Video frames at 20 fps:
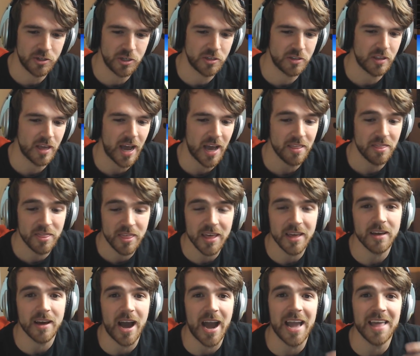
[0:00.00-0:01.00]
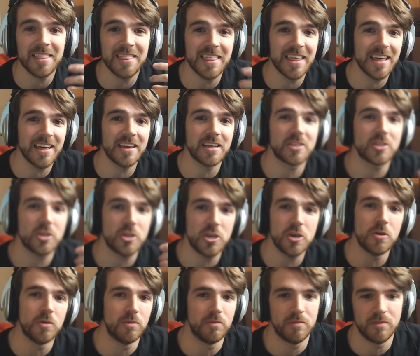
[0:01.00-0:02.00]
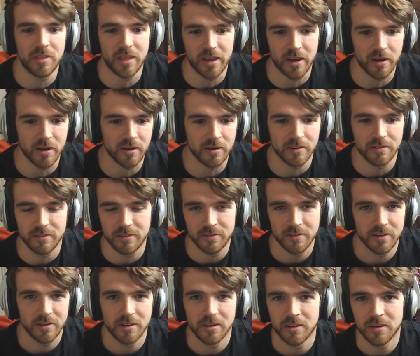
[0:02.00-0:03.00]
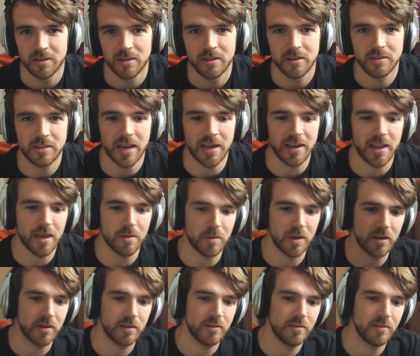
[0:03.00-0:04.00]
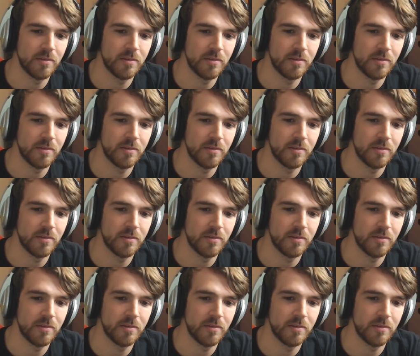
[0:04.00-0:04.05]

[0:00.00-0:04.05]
Just I think it's cute, their dynamic.